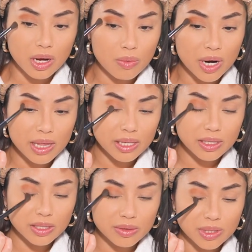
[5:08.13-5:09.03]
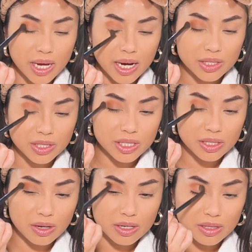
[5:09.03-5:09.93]
what I like to do is I actually
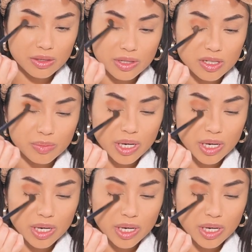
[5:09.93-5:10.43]
start in the crease,